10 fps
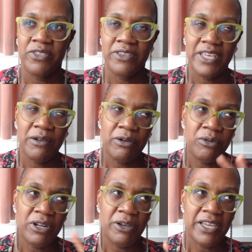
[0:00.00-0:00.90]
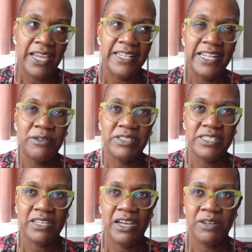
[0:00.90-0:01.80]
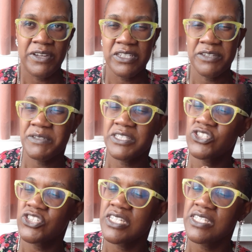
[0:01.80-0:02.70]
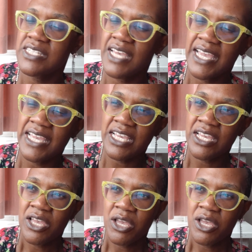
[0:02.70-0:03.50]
They were all okay. And then there was this kind of, I don't know if it was a cheesecake,